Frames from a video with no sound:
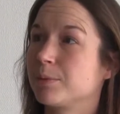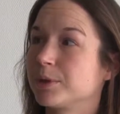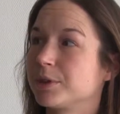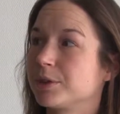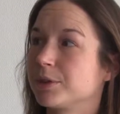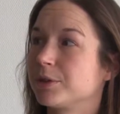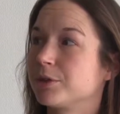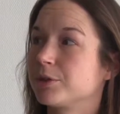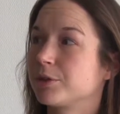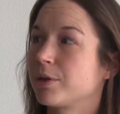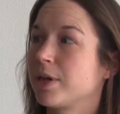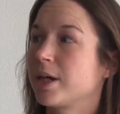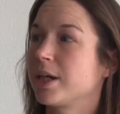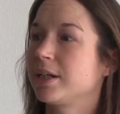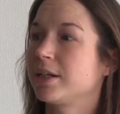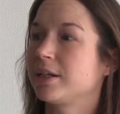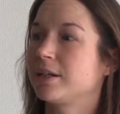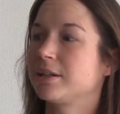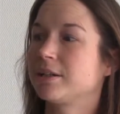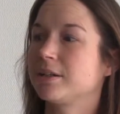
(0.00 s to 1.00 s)
was to
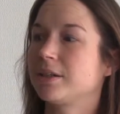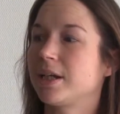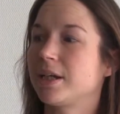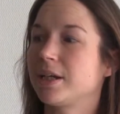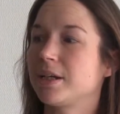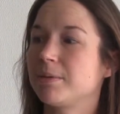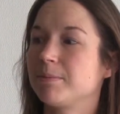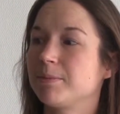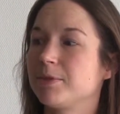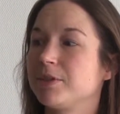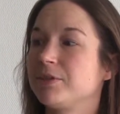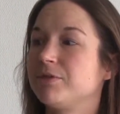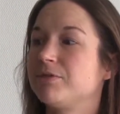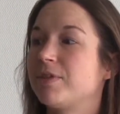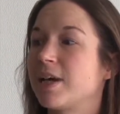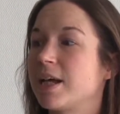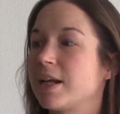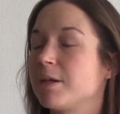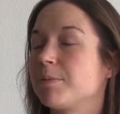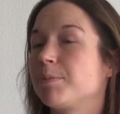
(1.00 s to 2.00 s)
try and
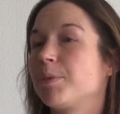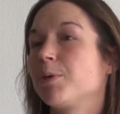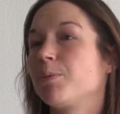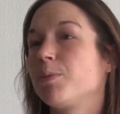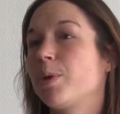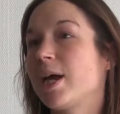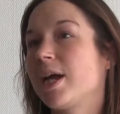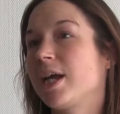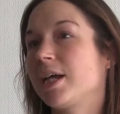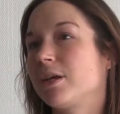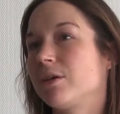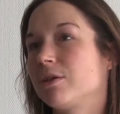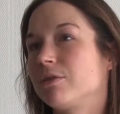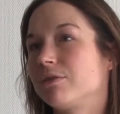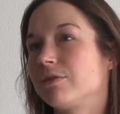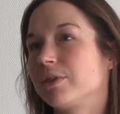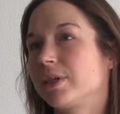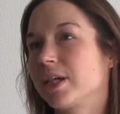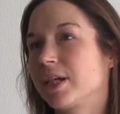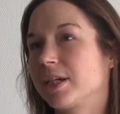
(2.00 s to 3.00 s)
develop a way of